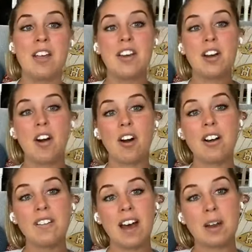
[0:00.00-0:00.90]
There are
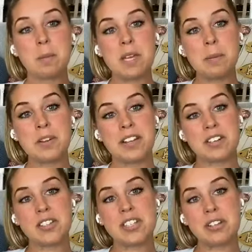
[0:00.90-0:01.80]
a lot of people that
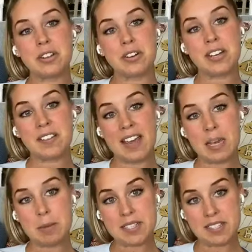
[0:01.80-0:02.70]
are still learning the
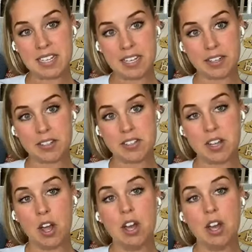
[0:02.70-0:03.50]
ABCs.